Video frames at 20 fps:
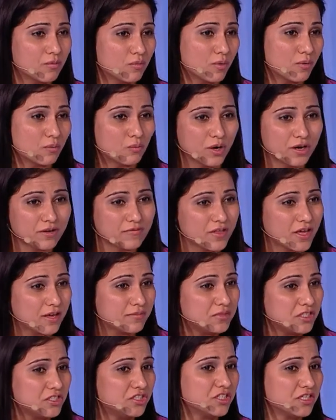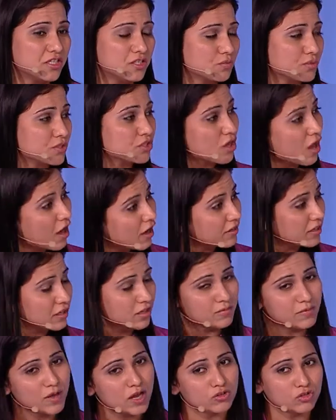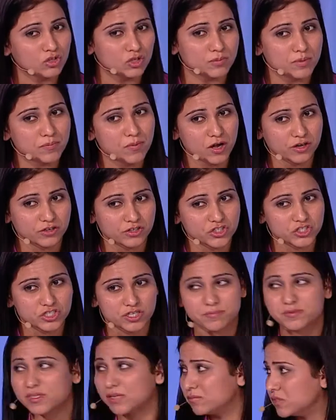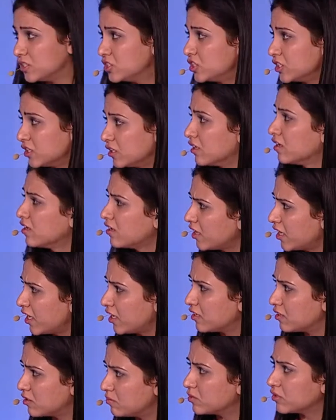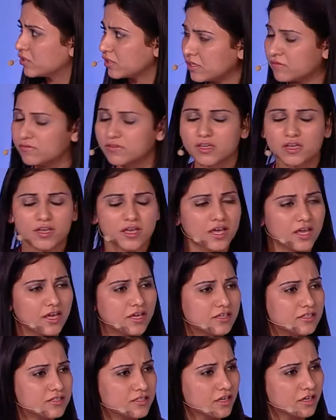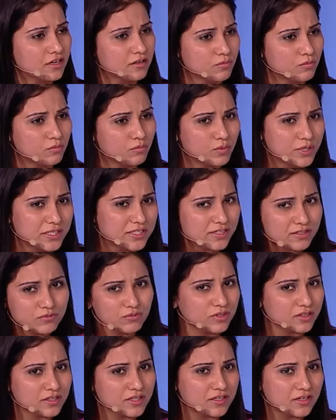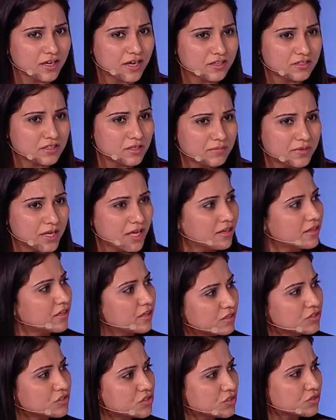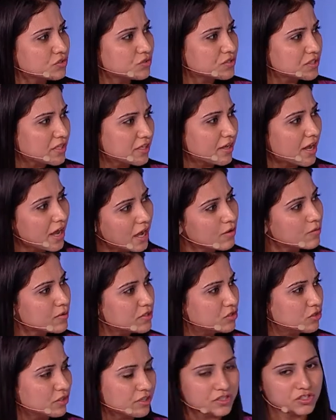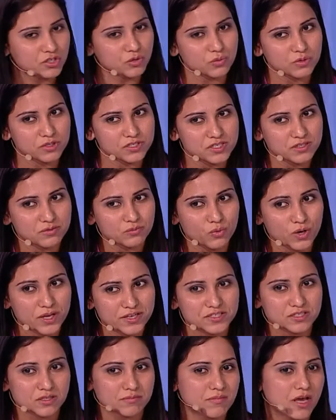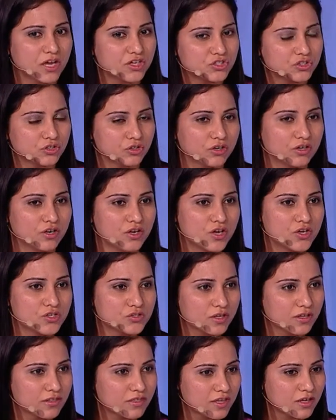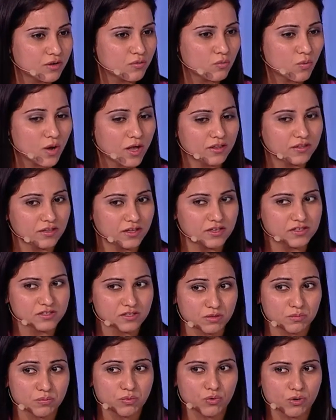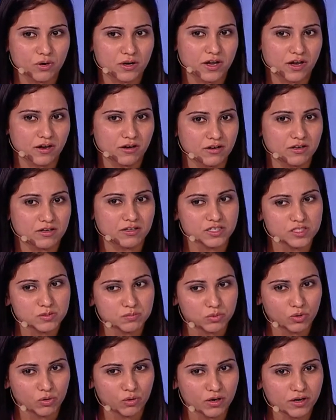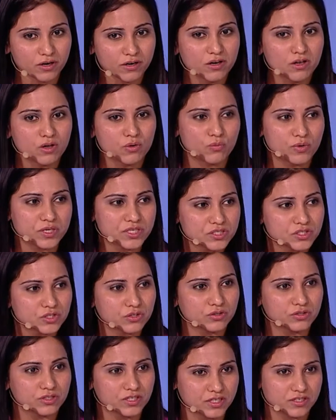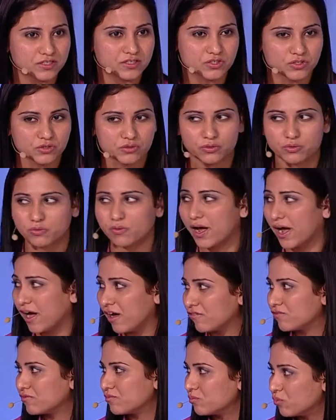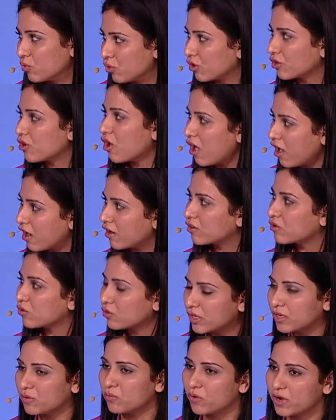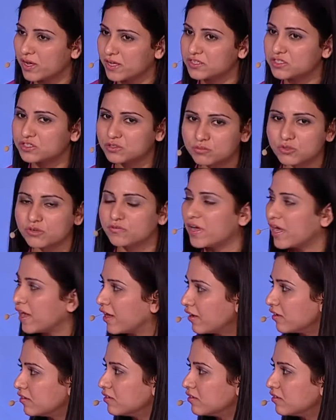One of the MDGs was talking about global partnerships, MDG 8, I believe. And we didn't really end up getting into seeing how we do it because there wasn't ways to measure. So I think while it is an important area to explore, we still need to have more concrete ways to move ahead.